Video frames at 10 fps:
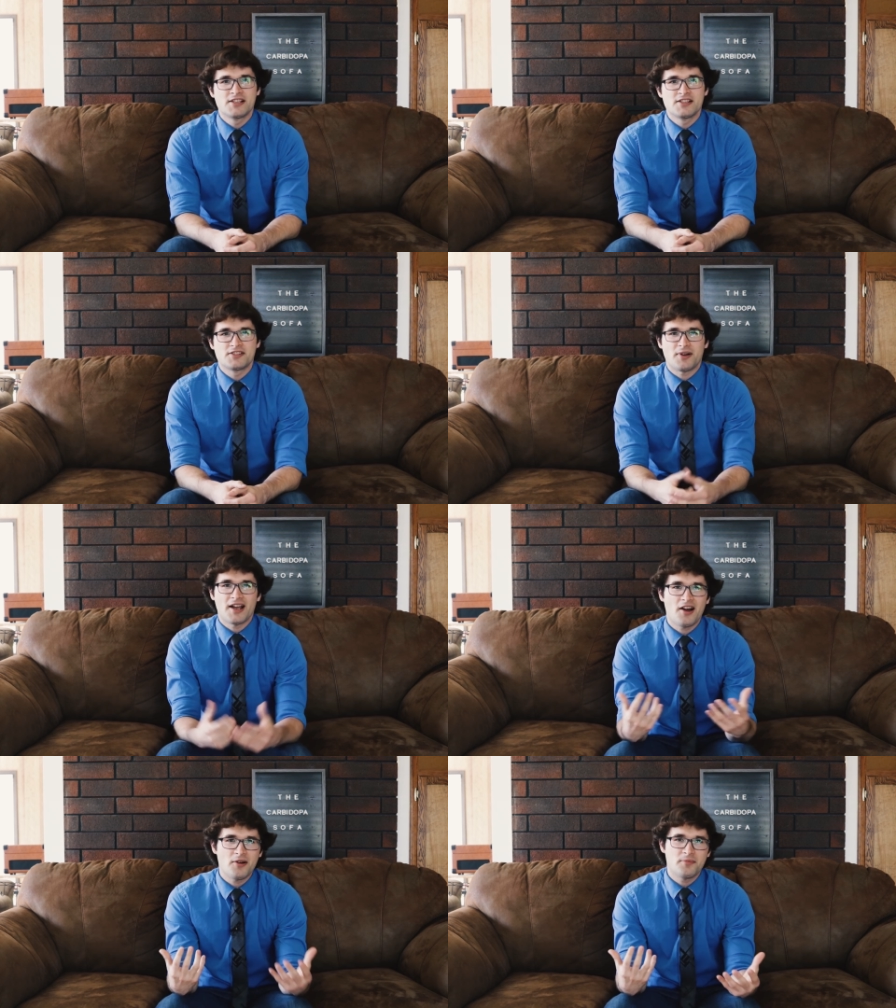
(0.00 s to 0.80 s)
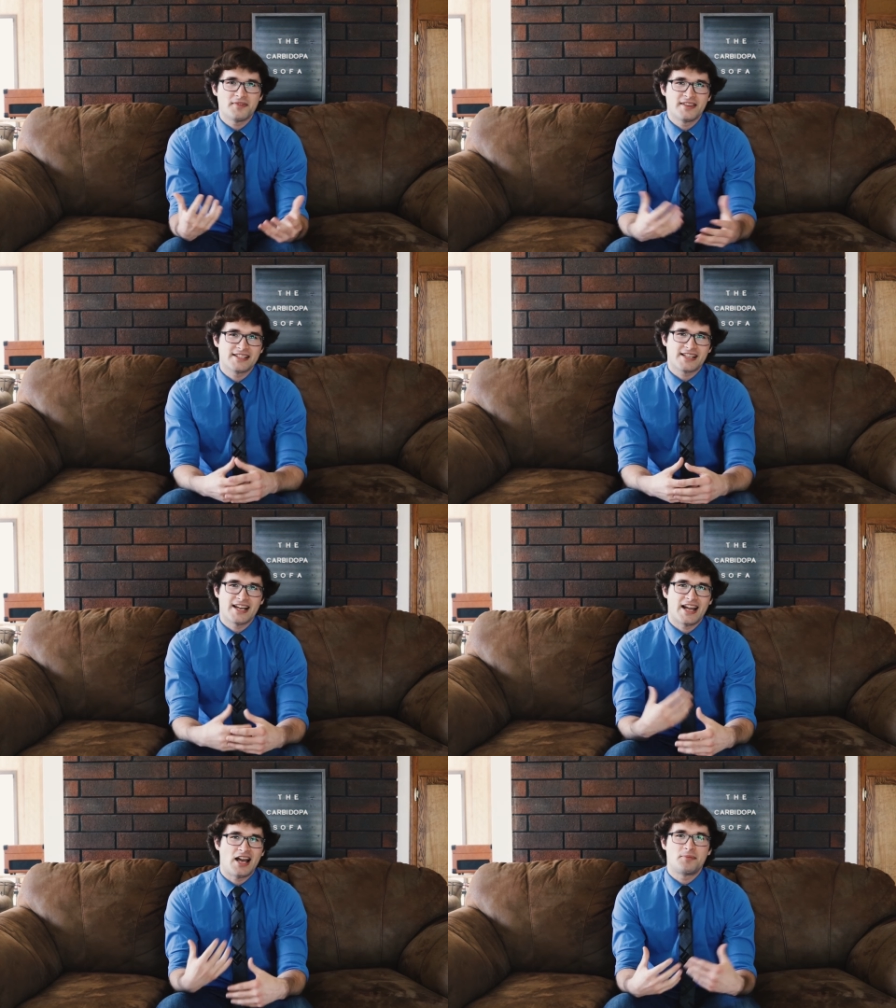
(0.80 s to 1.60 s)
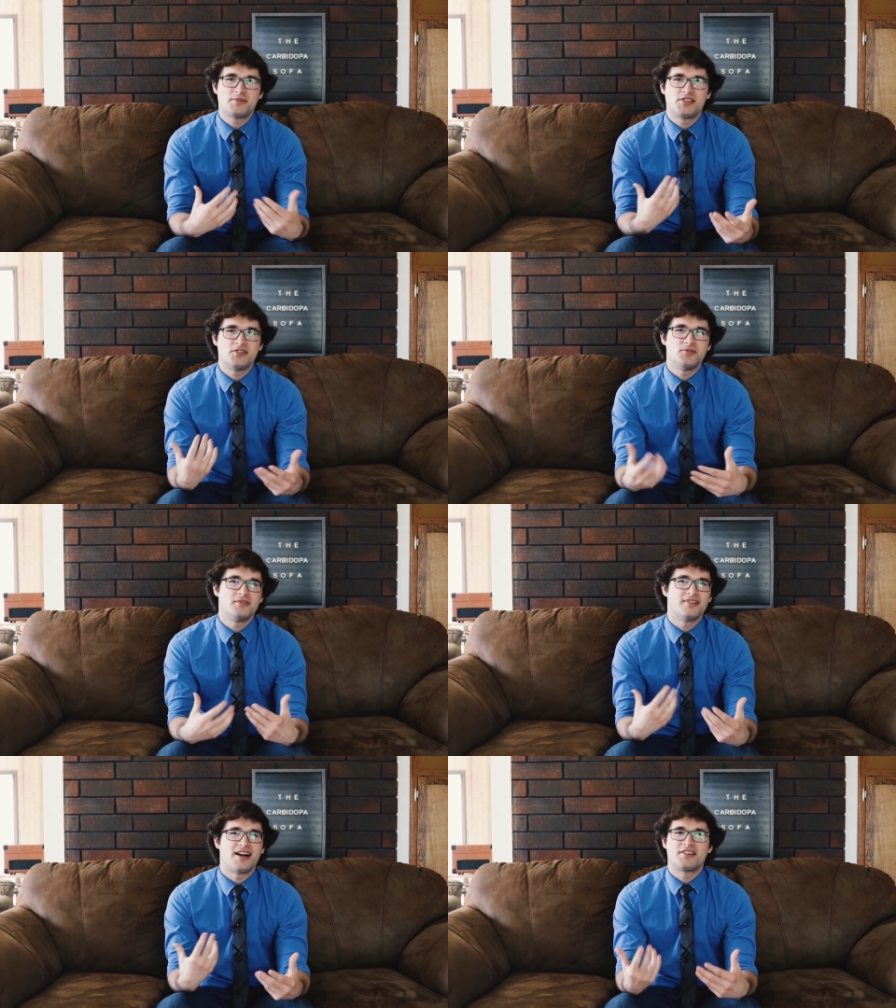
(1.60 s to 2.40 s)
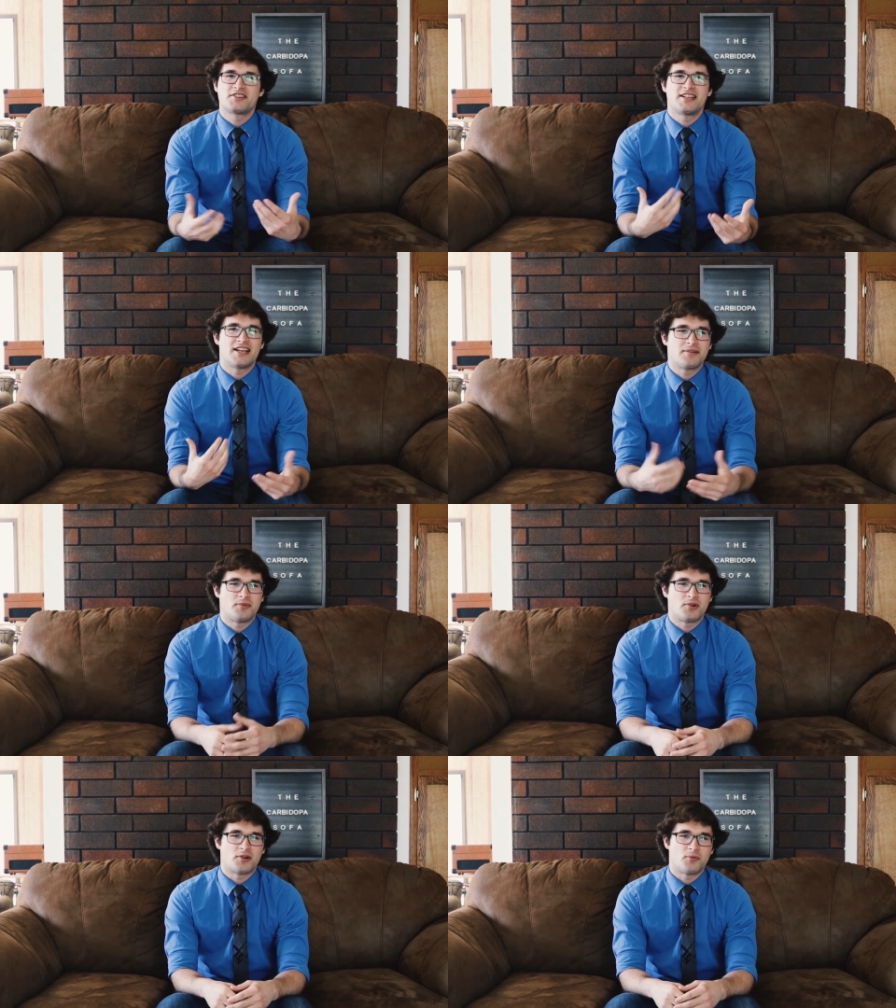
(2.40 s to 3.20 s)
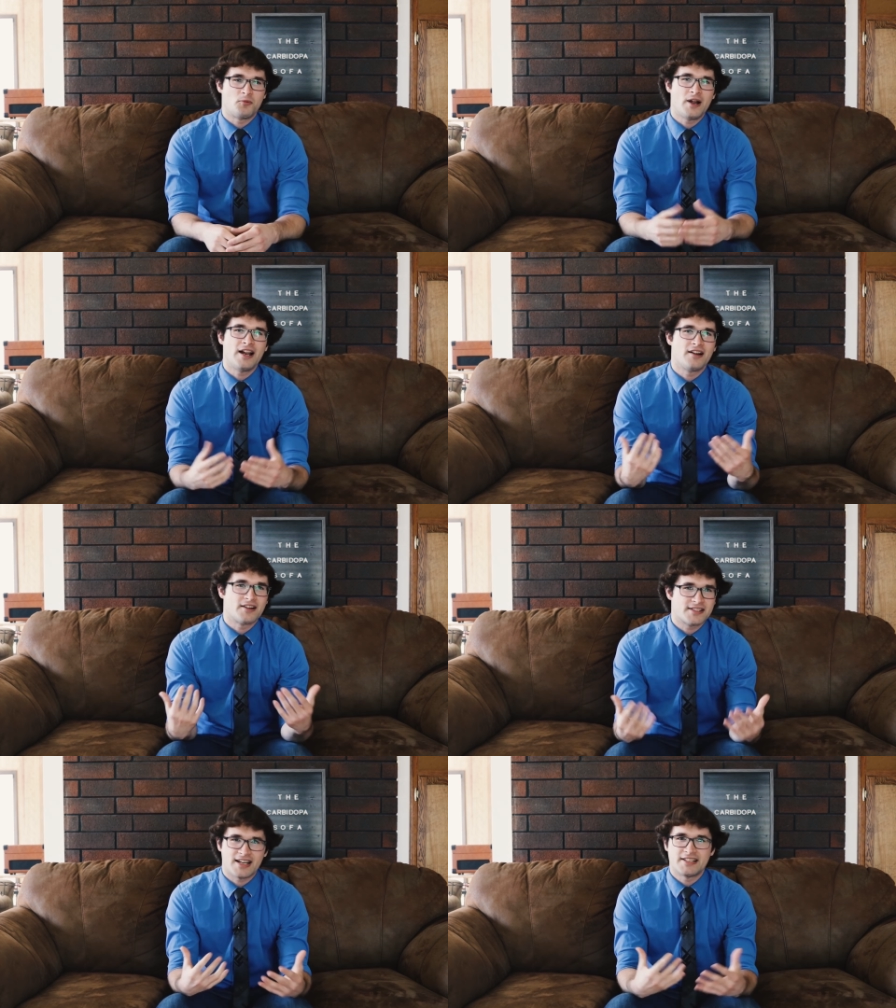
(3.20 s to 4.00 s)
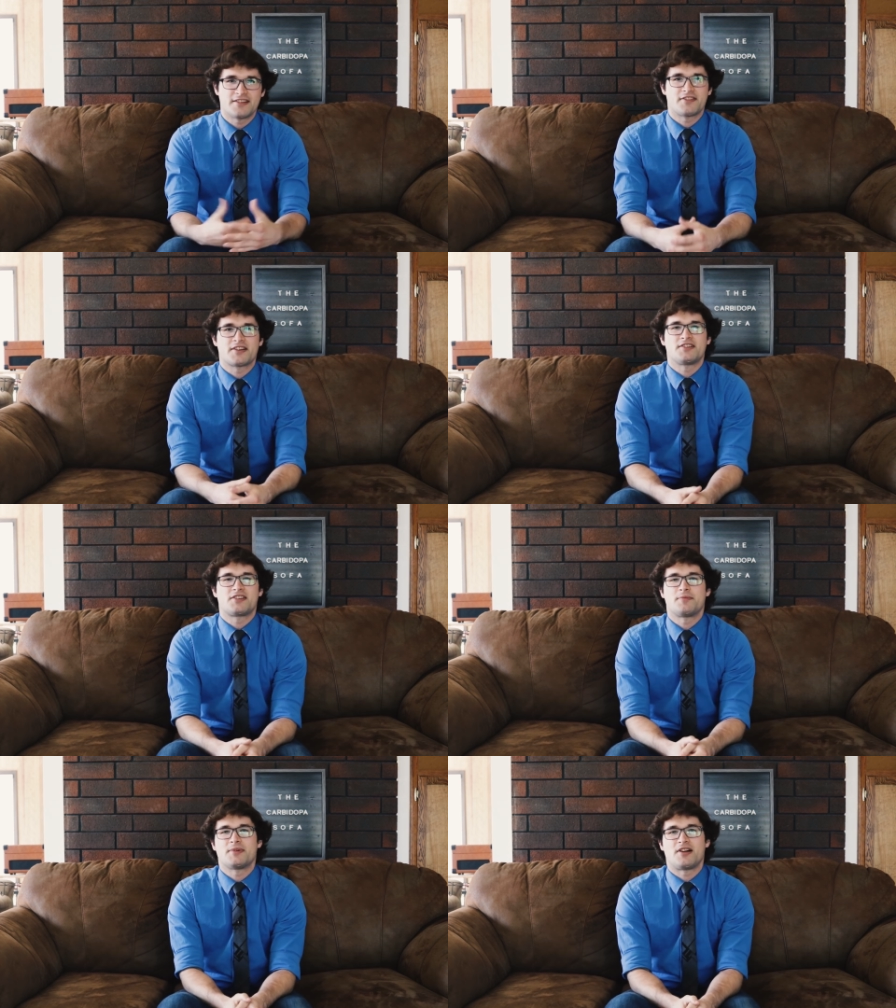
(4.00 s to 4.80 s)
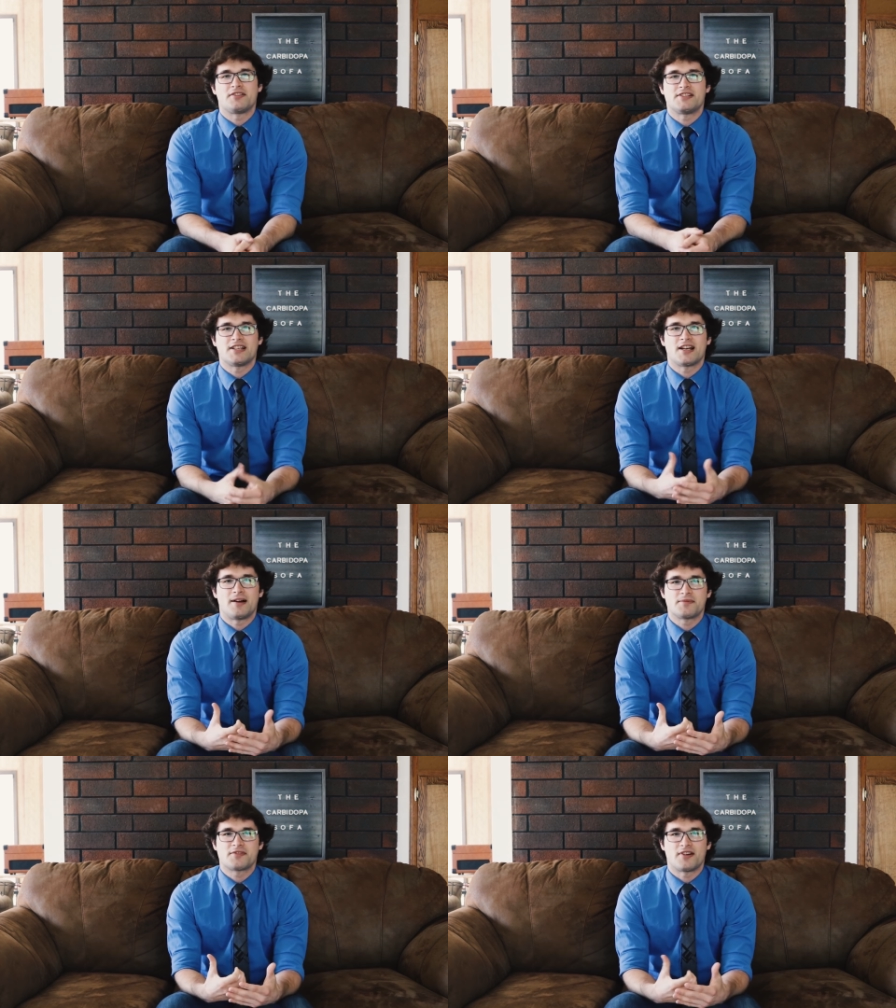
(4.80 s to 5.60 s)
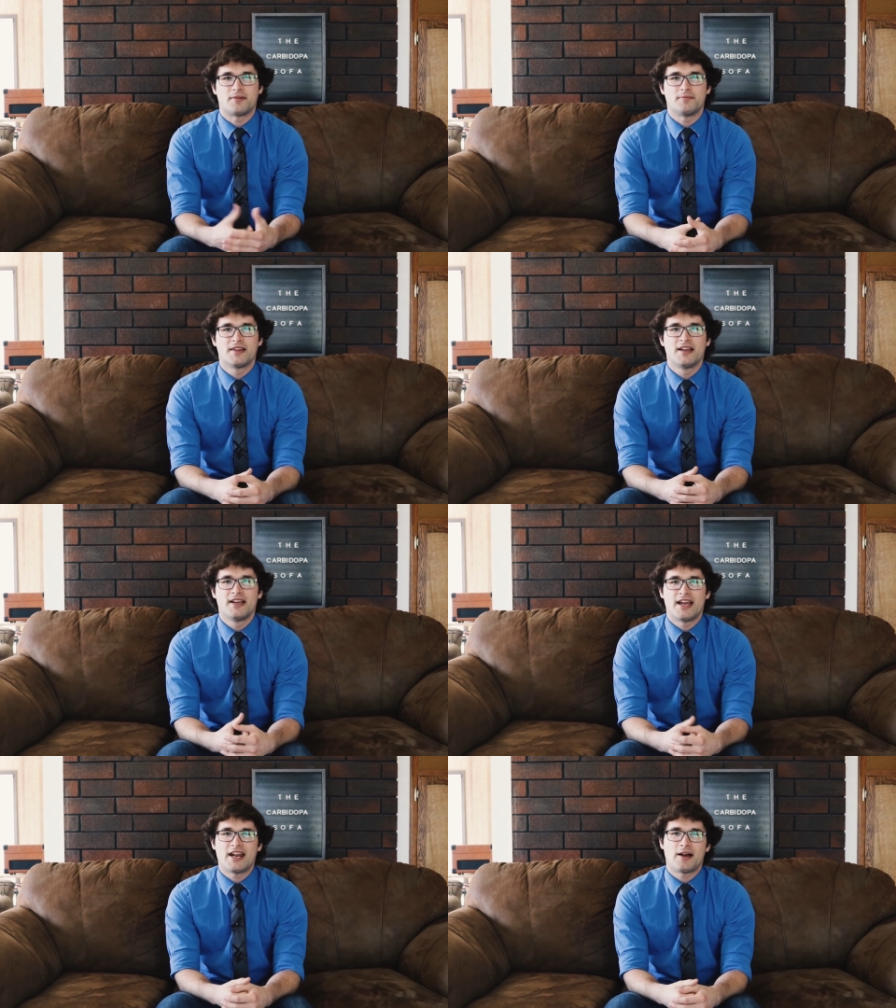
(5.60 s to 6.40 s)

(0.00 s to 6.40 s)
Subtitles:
So I hope this kind of helps you understand more where scientific terminology comes from and